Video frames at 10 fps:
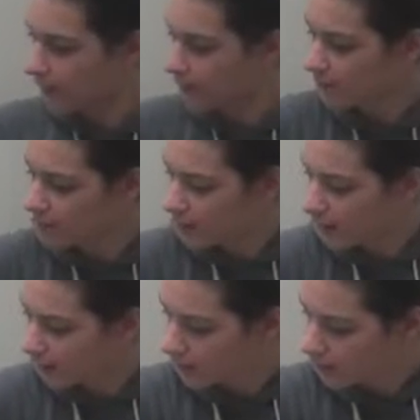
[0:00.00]
We're going to
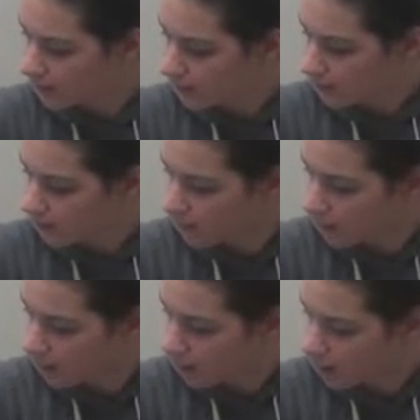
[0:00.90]
add a little bit
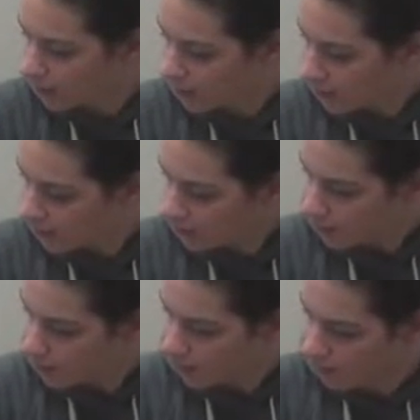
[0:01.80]
more
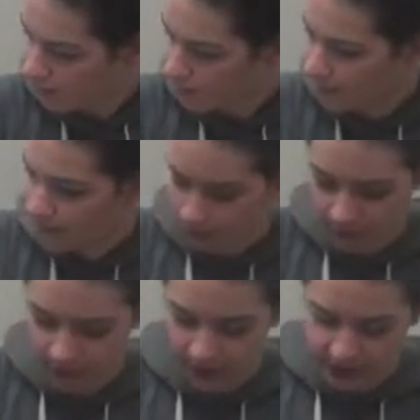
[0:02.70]
of our
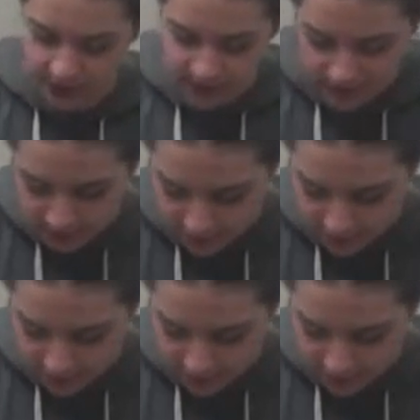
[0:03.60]
greens.